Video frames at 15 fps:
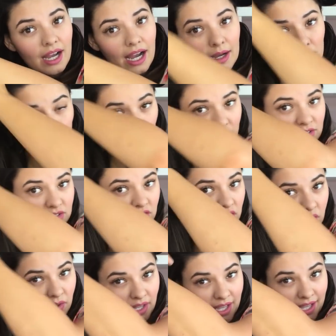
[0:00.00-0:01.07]
I'm going to
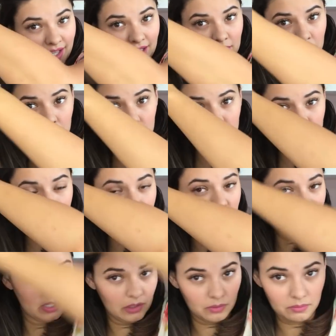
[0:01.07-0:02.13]
go ahead and,
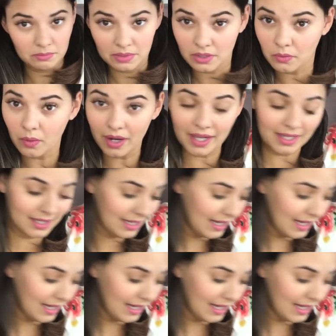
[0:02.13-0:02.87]
be quiet